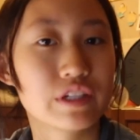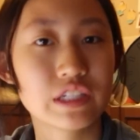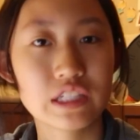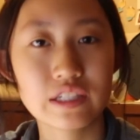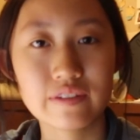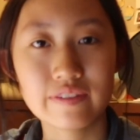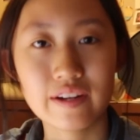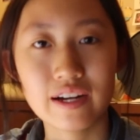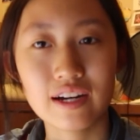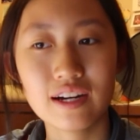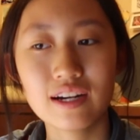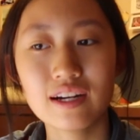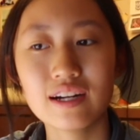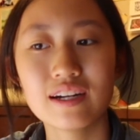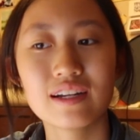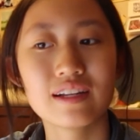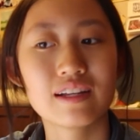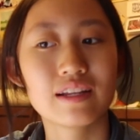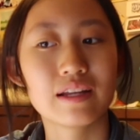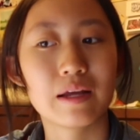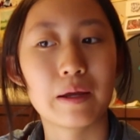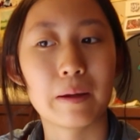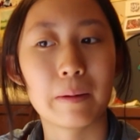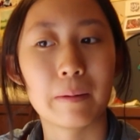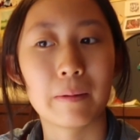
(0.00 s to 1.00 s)
First of all,
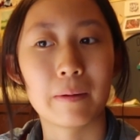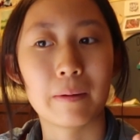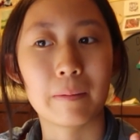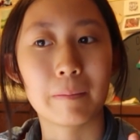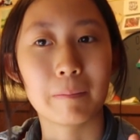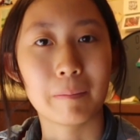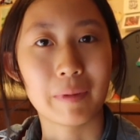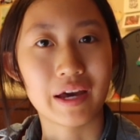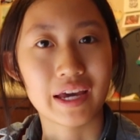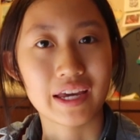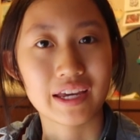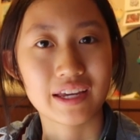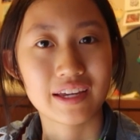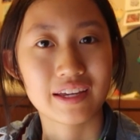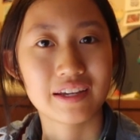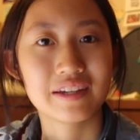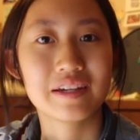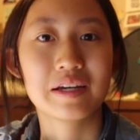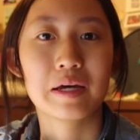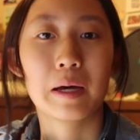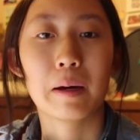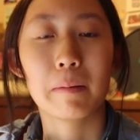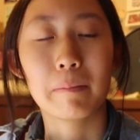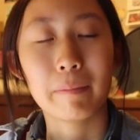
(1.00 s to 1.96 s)
Mike.